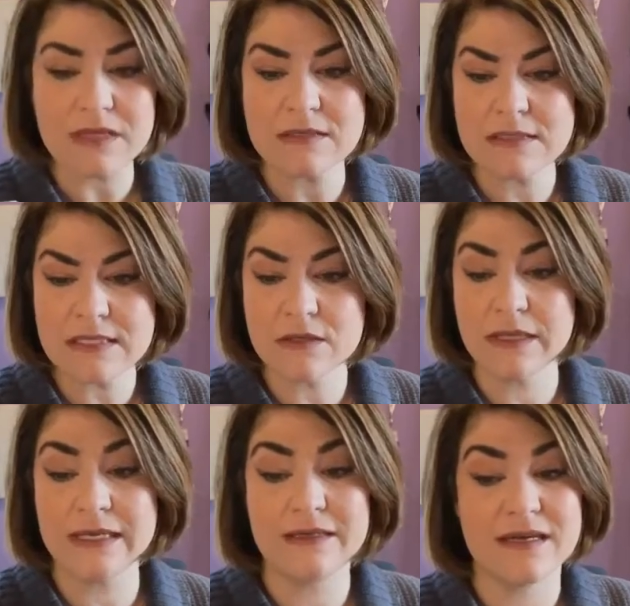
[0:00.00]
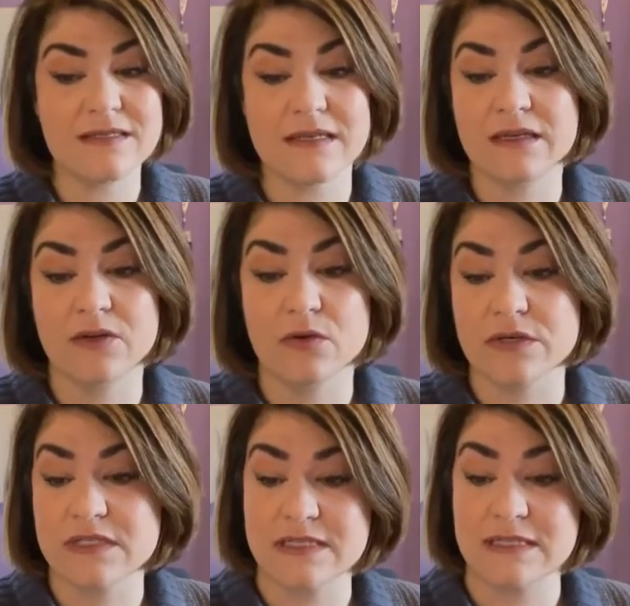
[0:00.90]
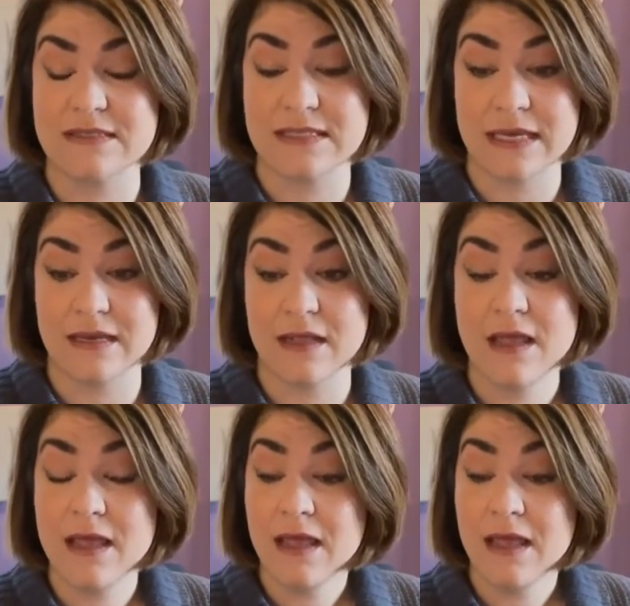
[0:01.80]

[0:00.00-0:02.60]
Still, he doesn't ignore sin.